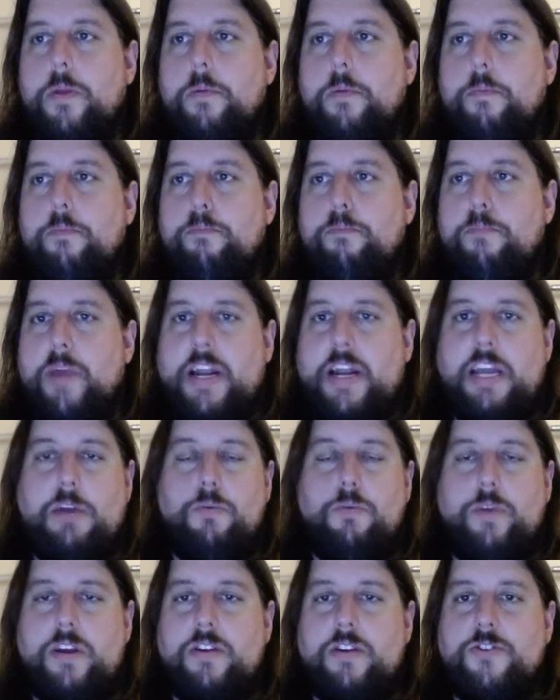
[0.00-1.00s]
many
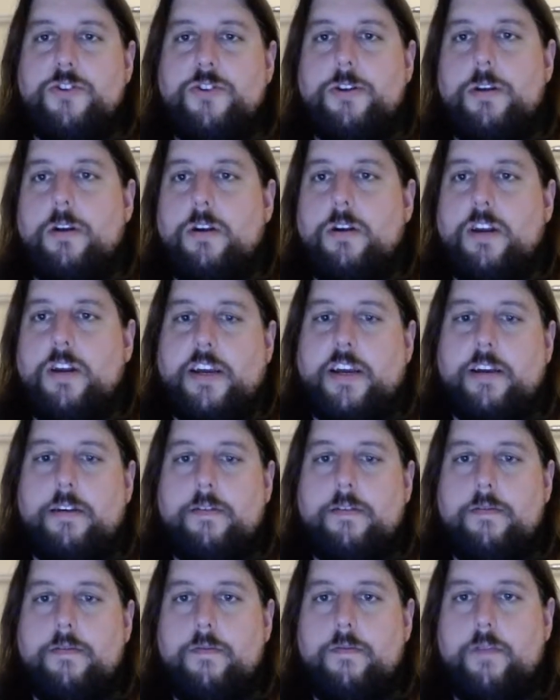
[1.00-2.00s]
wheels turning
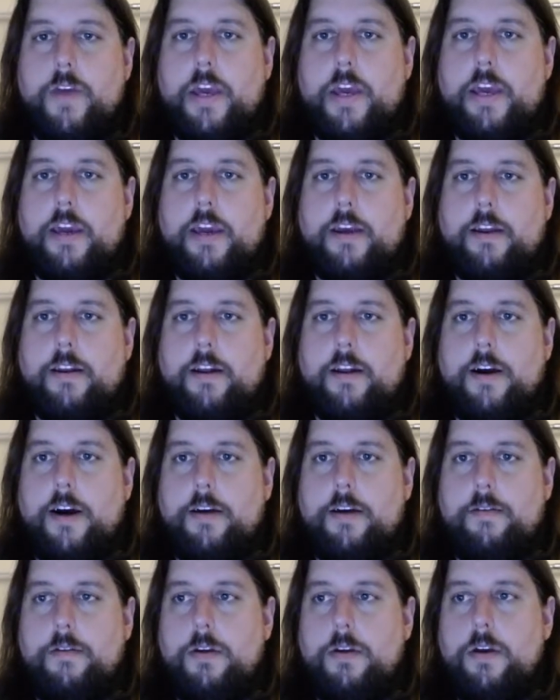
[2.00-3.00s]
in
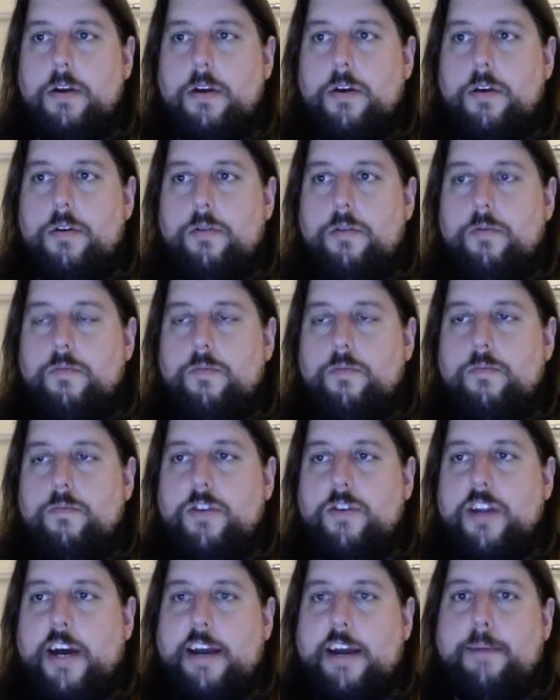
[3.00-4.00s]

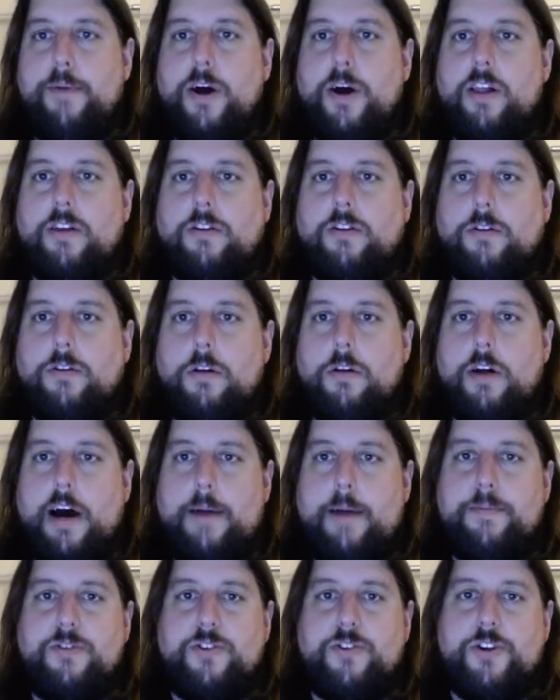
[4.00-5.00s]
diabolical
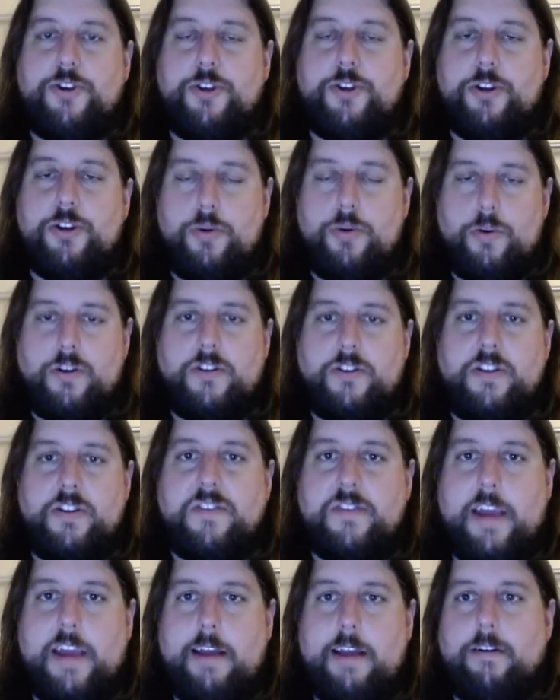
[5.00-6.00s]
opposition towards
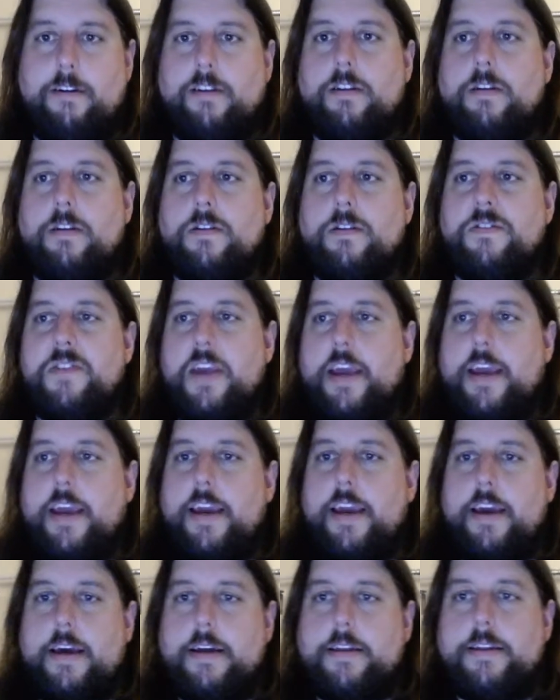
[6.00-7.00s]
these characters.
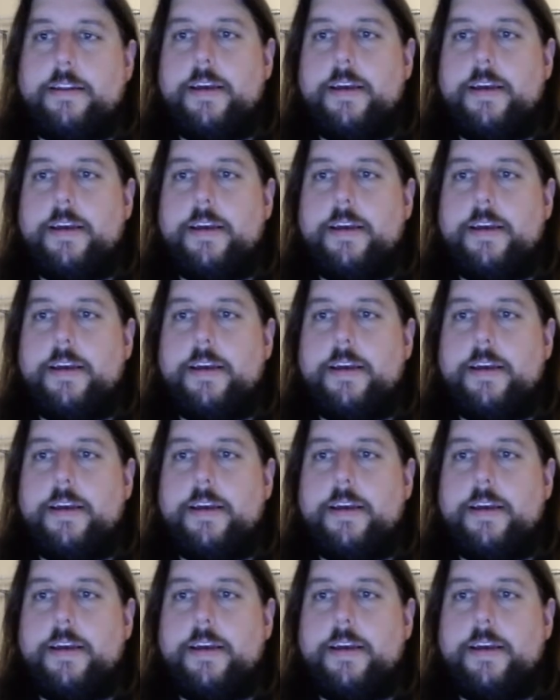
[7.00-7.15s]
And